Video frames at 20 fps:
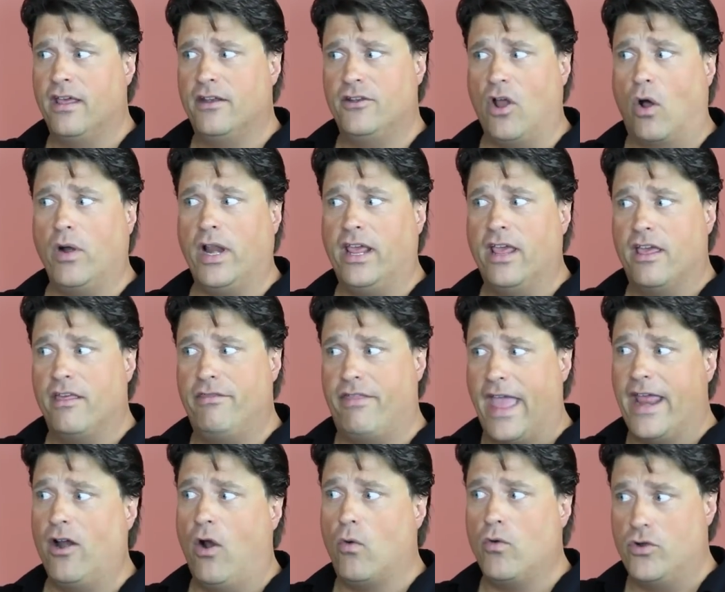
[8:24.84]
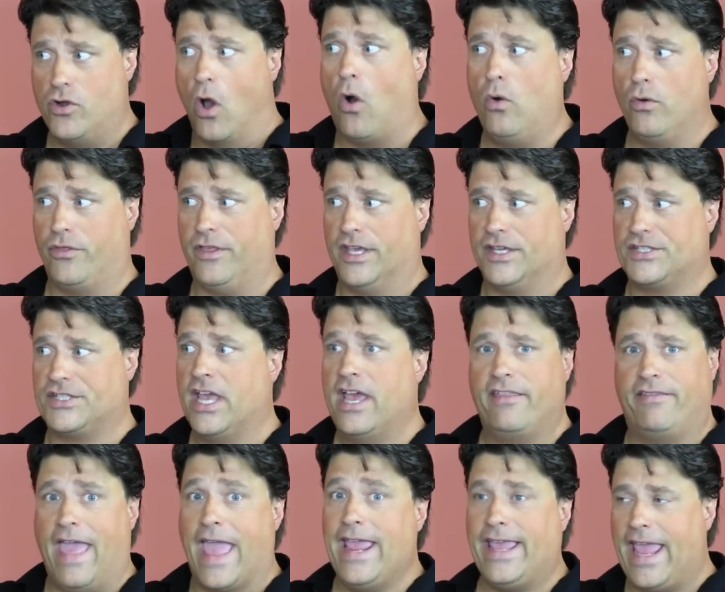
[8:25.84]
Nonie, they don't know this.
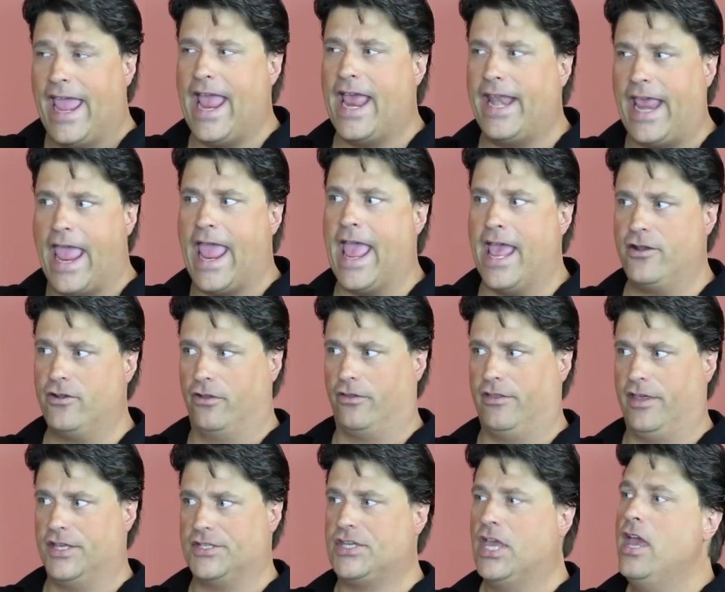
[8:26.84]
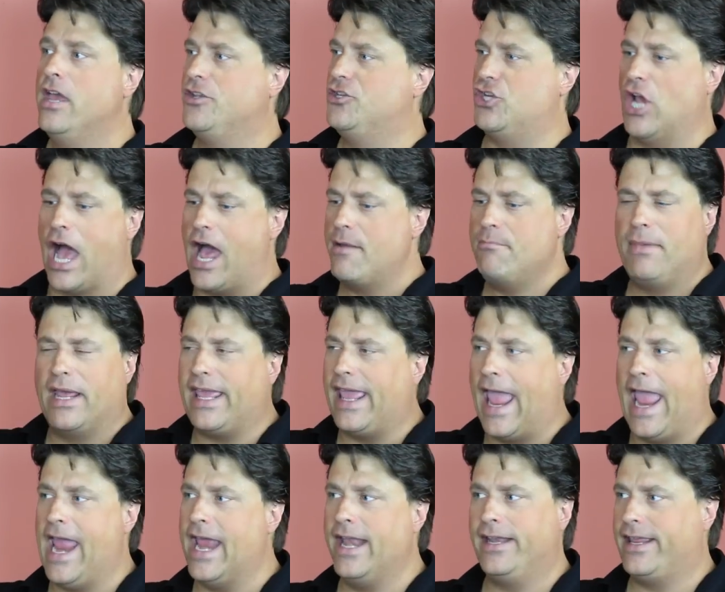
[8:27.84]
They can't handle this. John
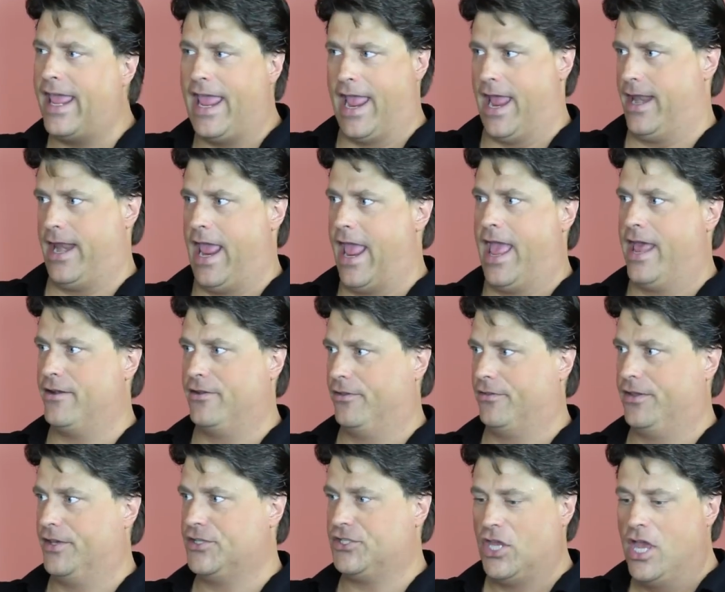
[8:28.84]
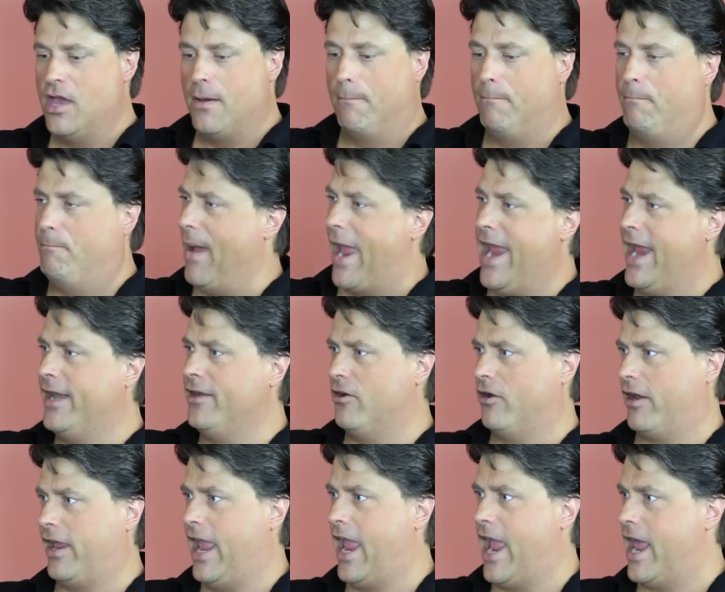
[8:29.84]
McCain can't handle this.
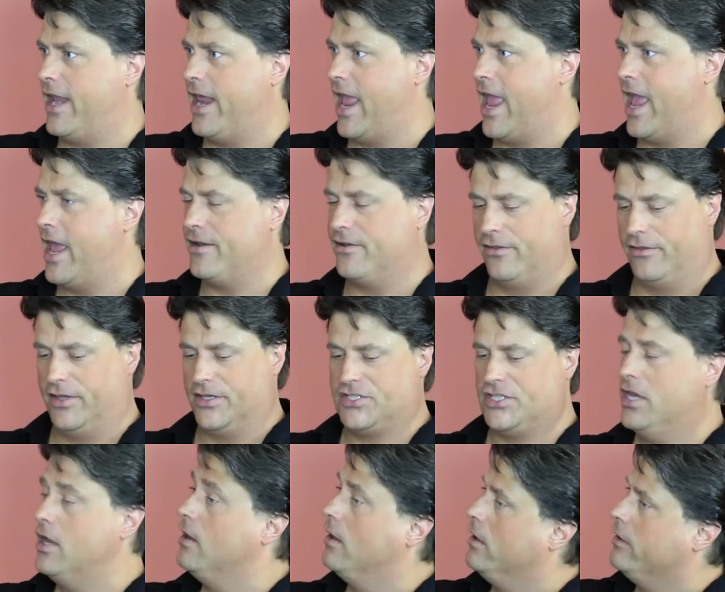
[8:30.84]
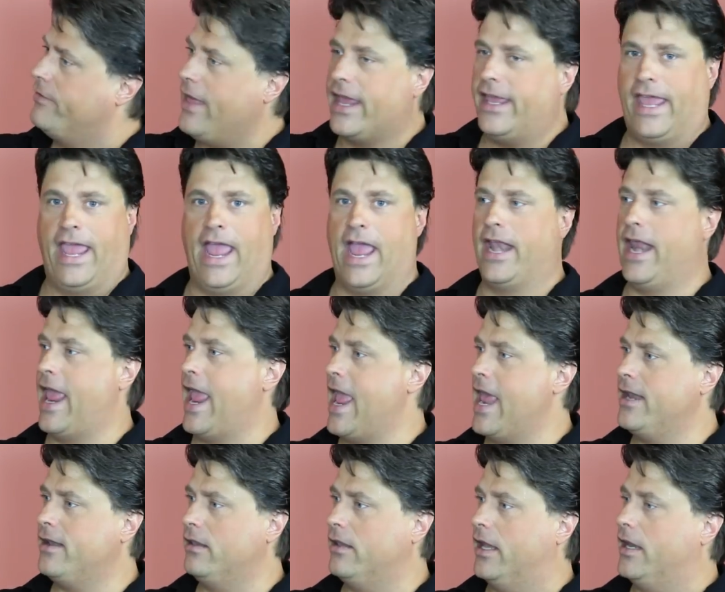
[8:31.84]
Boehner can't handle this. They can't
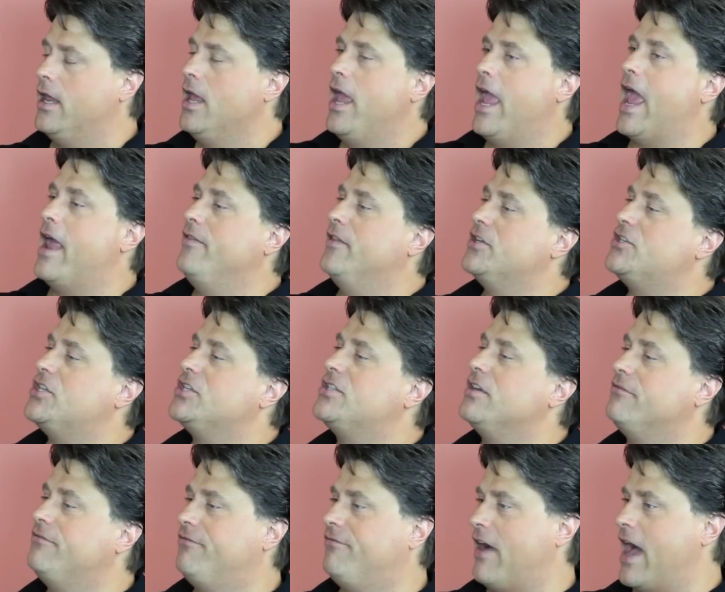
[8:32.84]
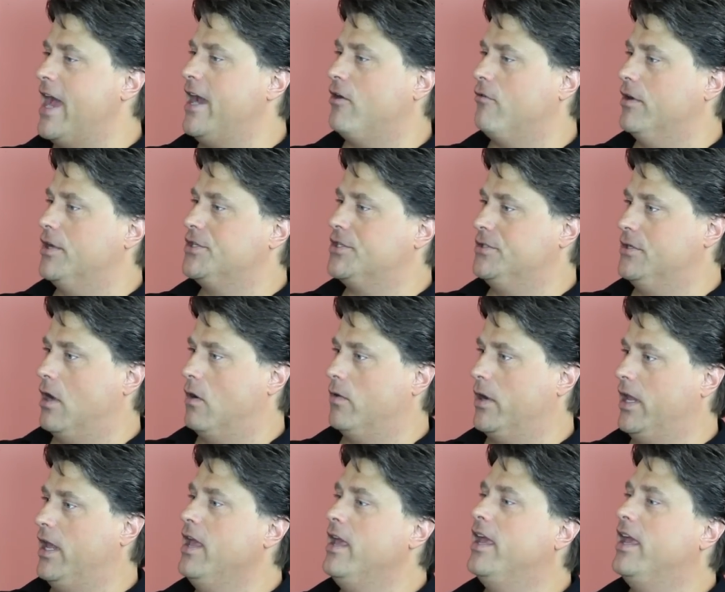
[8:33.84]
handle it. And this is a virus, Nonie.